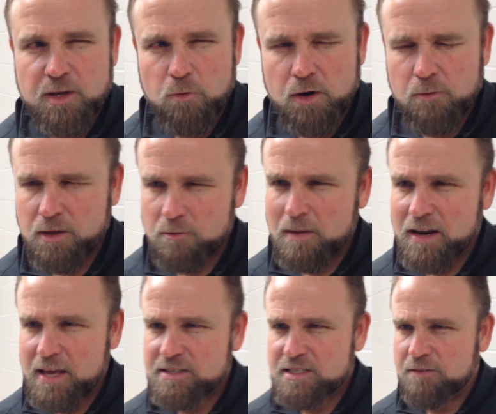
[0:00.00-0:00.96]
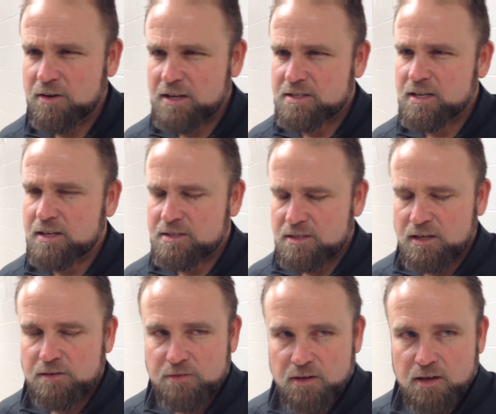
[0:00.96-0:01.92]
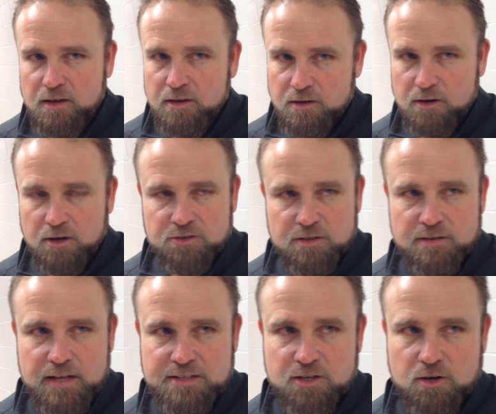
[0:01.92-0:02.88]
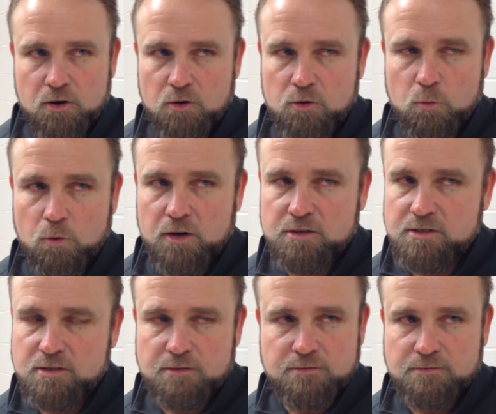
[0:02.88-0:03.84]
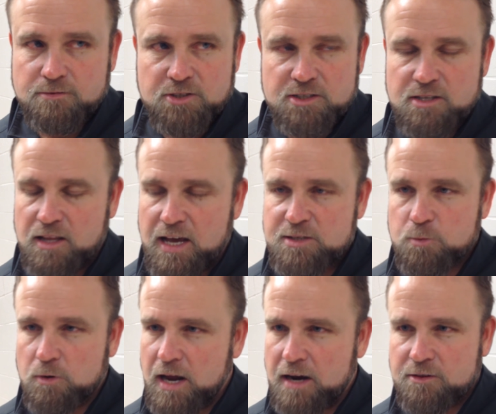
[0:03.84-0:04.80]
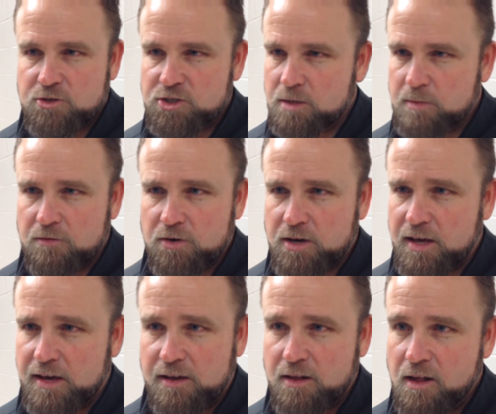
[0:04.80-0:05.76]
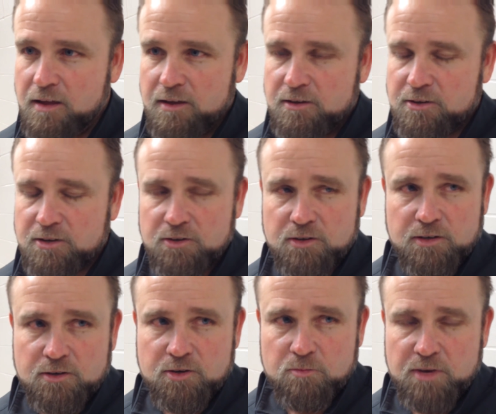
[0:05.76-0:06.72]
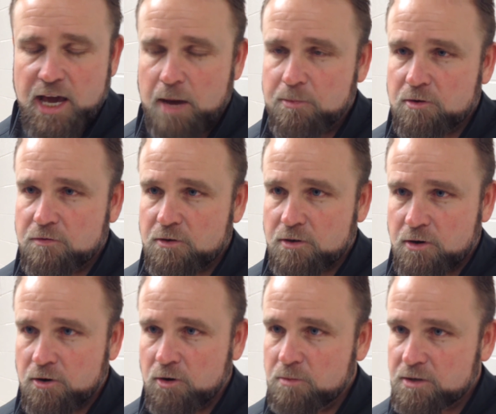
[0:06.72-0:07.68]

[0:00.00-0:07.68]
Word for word: hit one with about eight, seven, eight seconds left. Right. You know, that's a girl who works. She's the last one out of the gym every day, and you know, couldn't be happier for the girl.